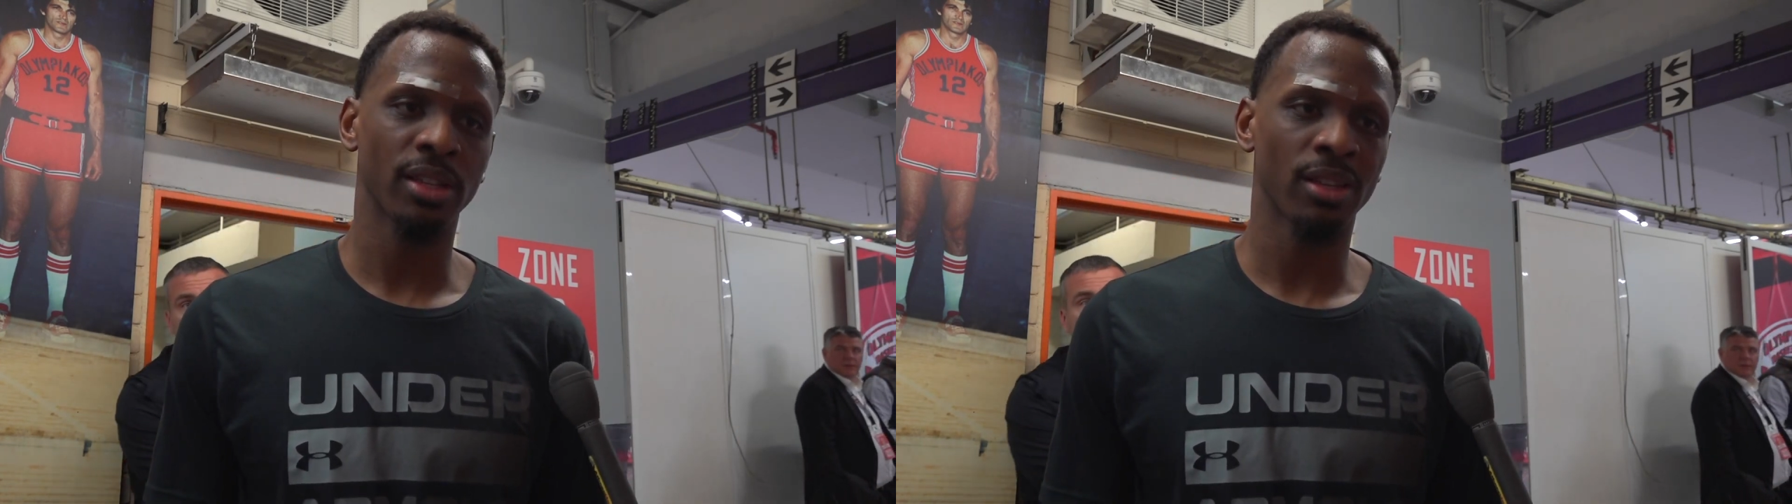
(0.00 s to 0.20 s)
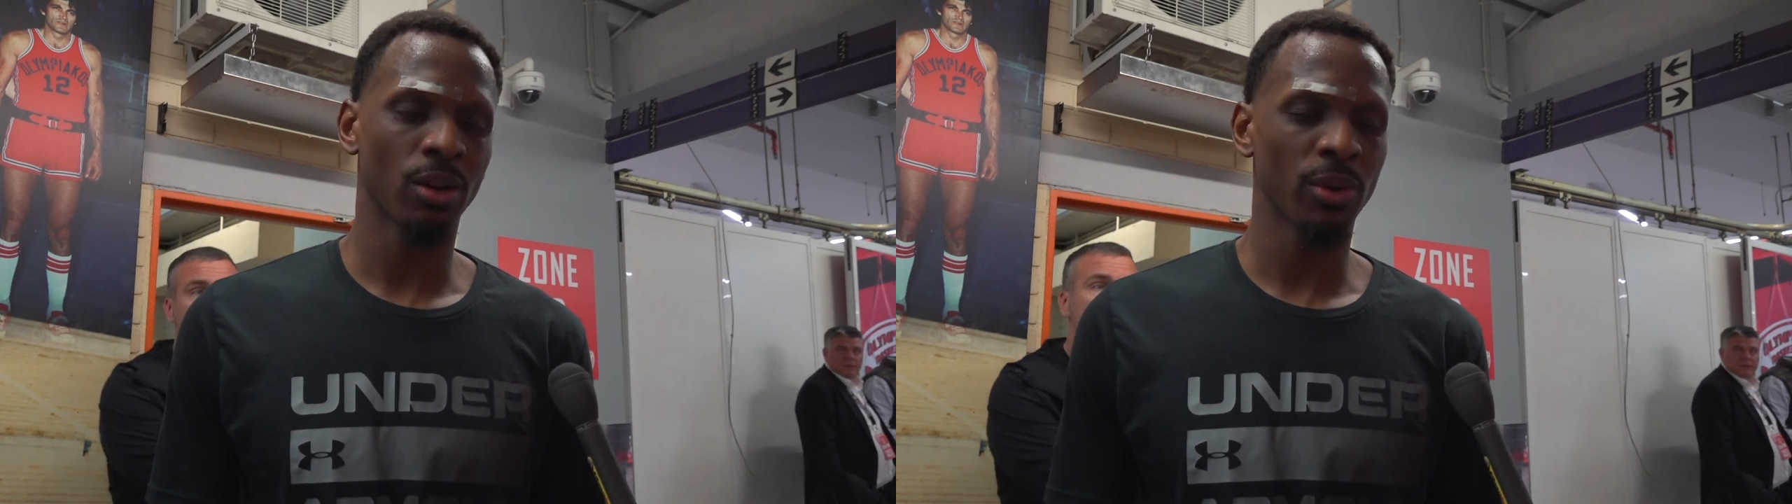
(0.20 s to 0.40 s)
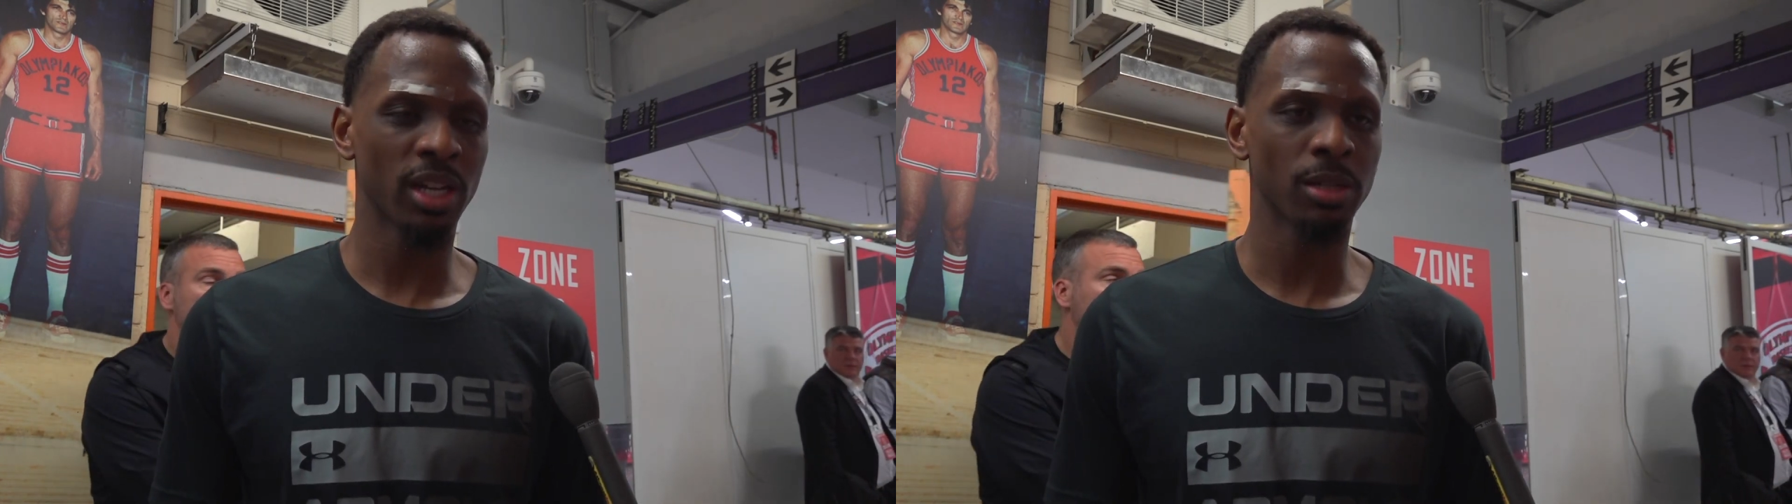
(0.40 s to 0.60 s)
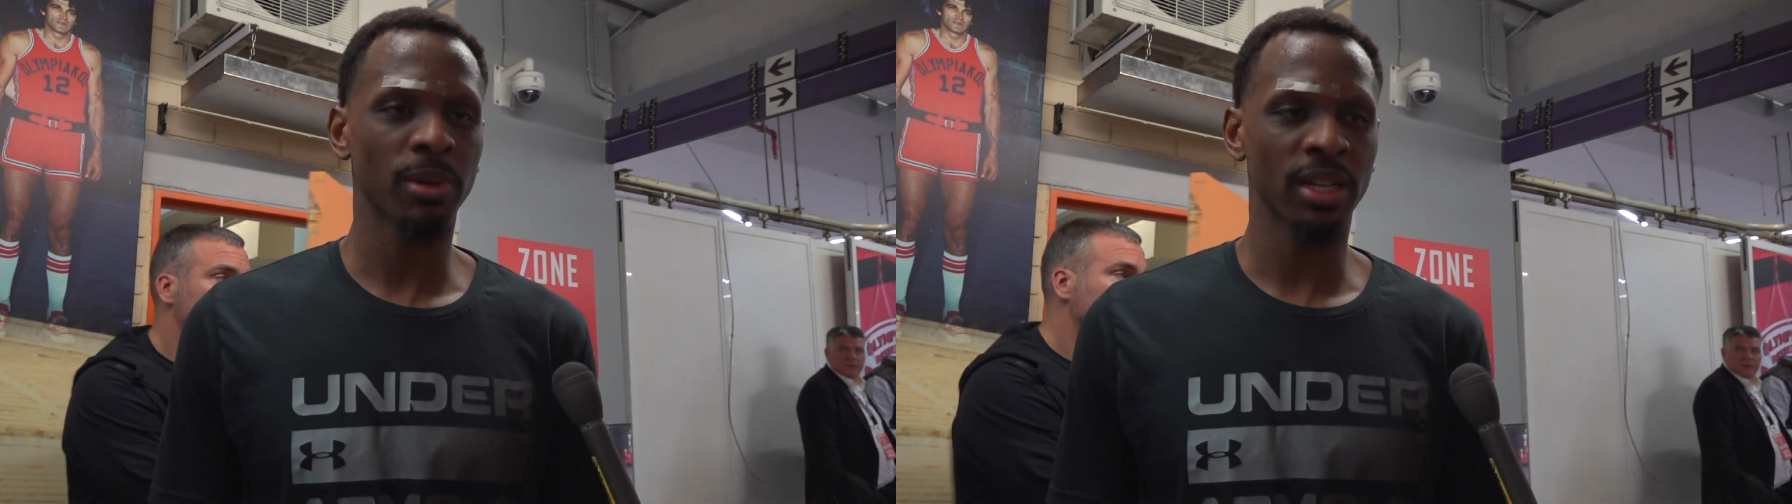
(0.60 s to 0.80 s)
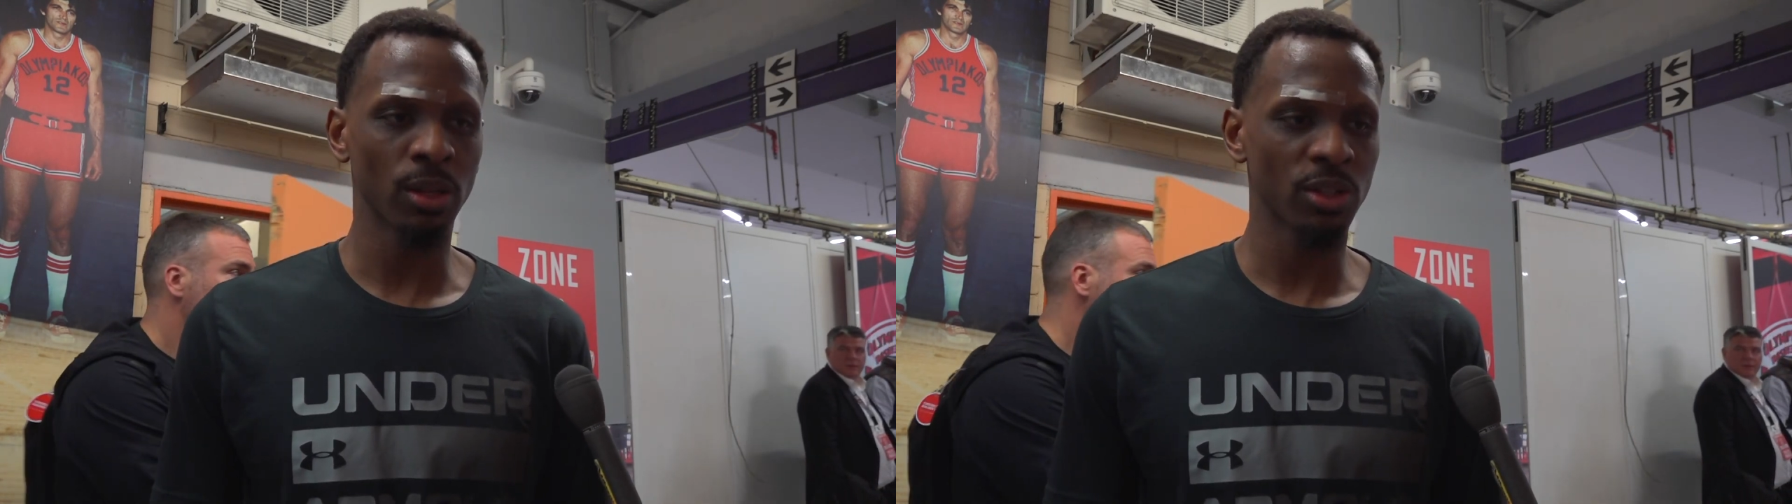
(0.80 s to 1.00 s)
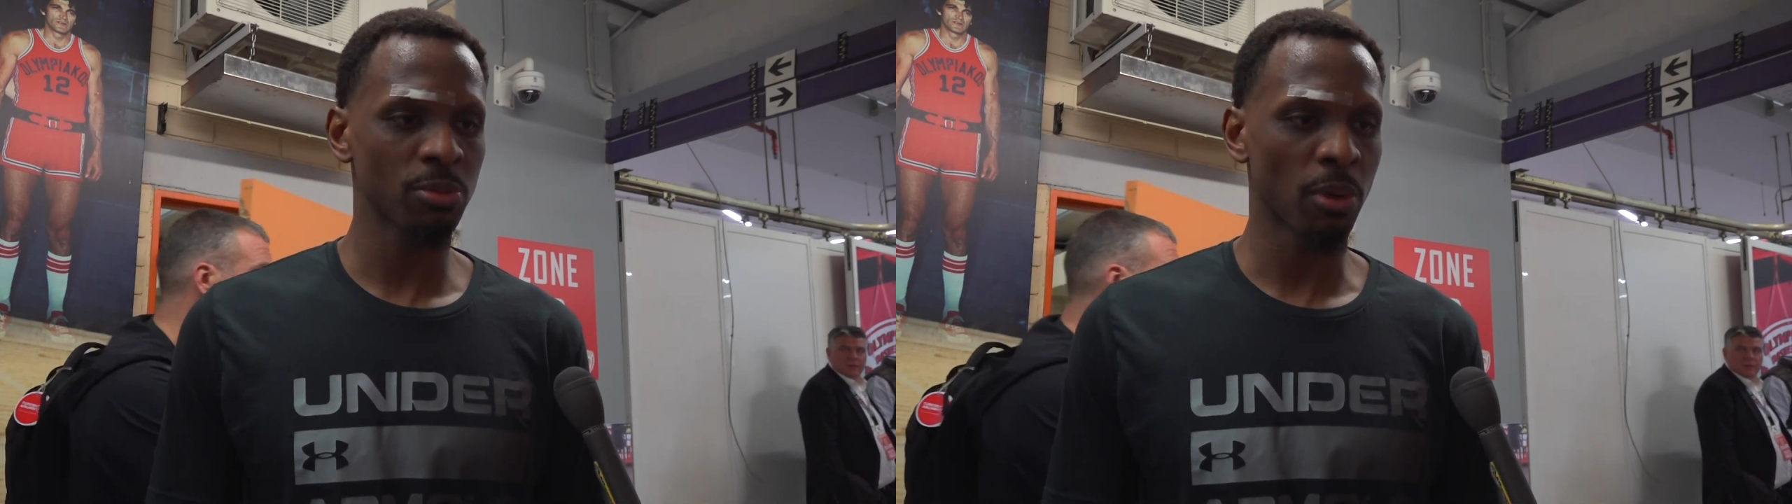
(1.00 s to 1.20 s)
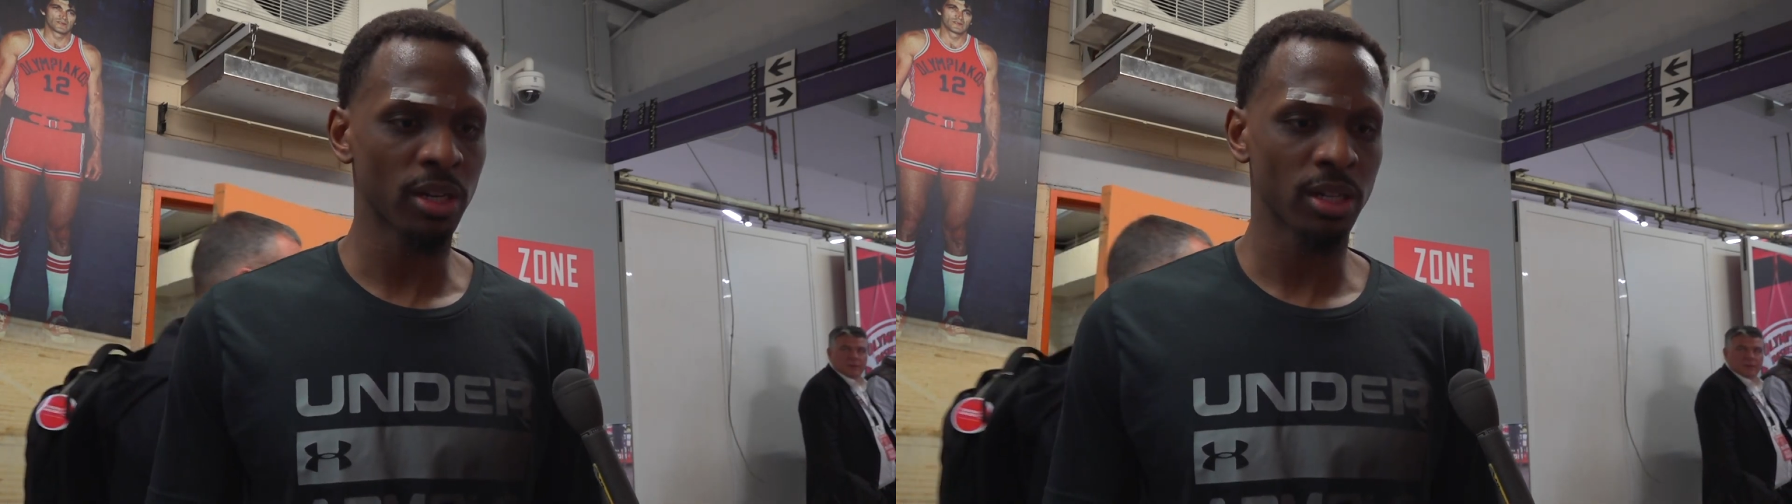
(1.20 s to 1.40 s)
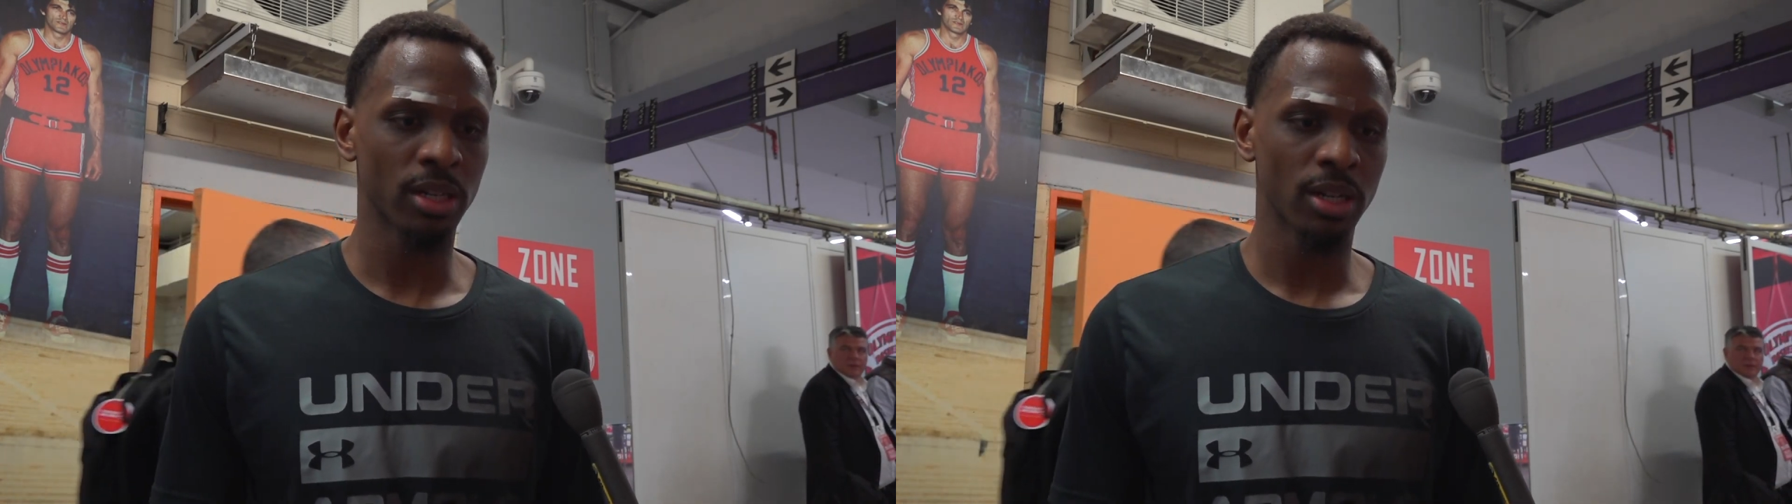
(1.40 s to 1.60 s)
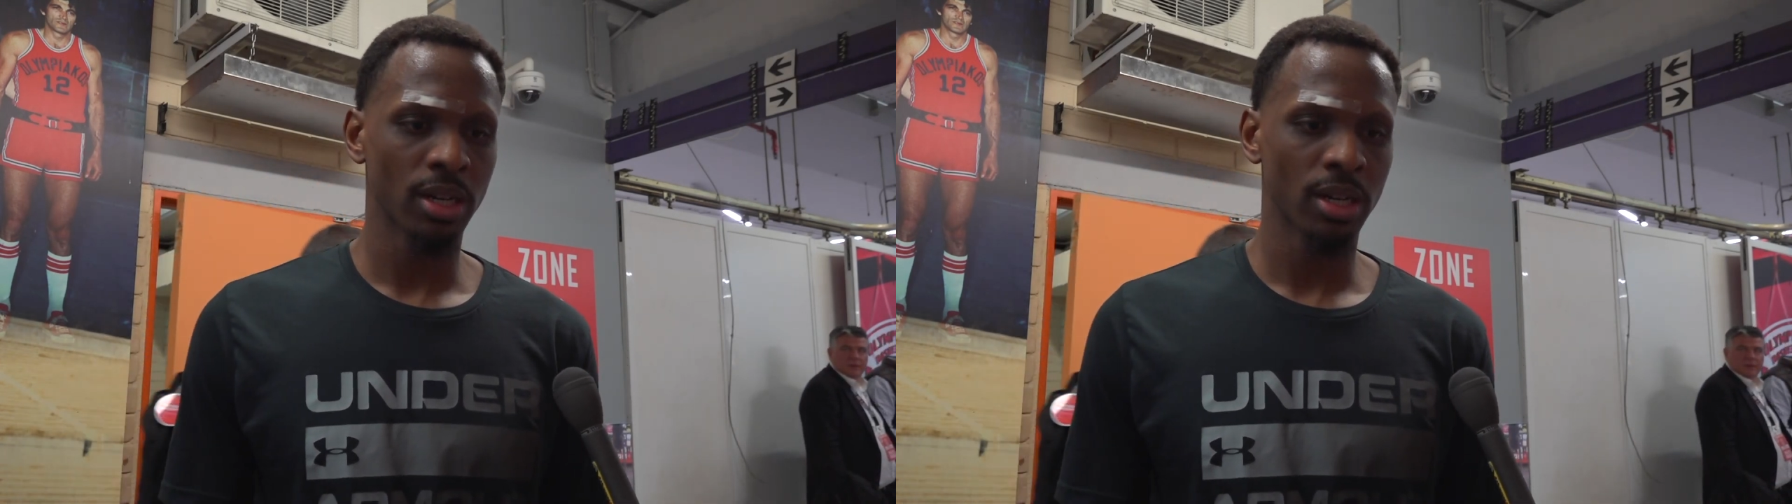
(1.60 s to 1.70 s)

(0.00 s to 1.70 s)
You know, we could have played a little smarter.